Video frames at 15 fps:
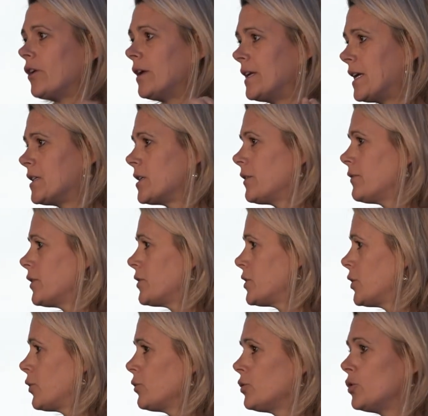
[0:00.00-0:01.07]
in the school
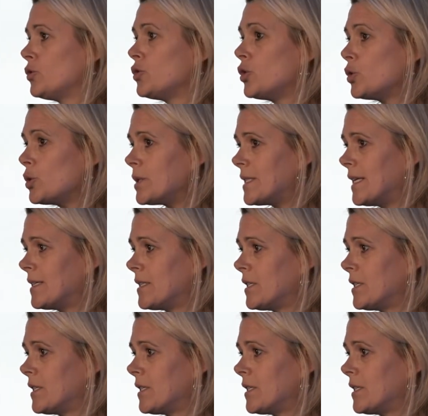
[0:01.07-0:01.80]
environment, we were